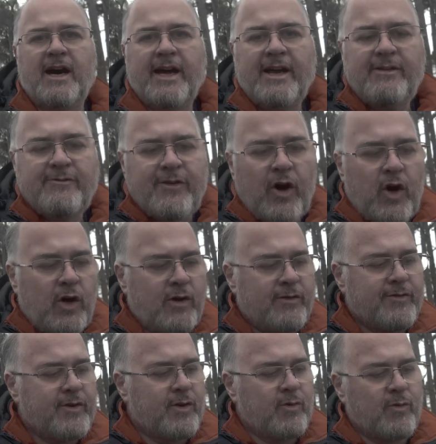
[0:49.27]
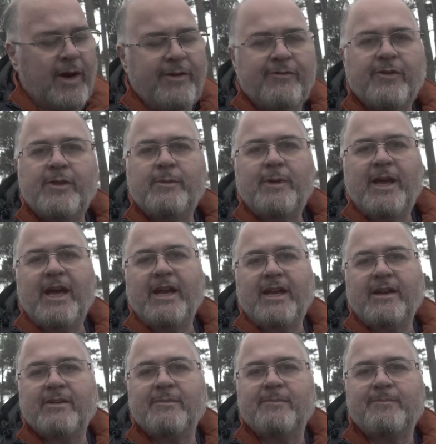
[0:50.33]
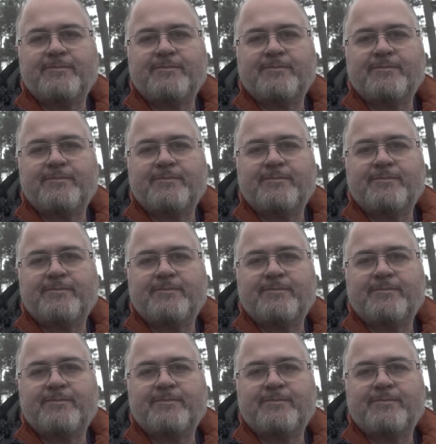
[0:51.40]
involved right from the beginning.